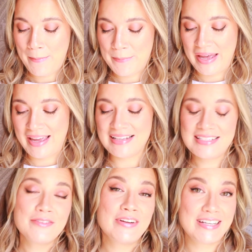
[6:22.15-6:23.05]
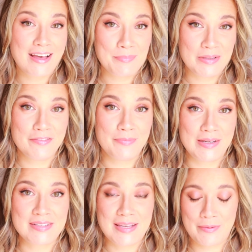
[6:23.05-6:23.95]
But I did read a couple of
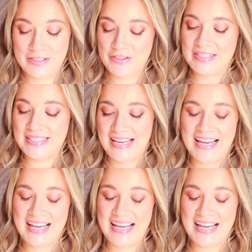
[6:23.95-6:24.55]
books that were interesting.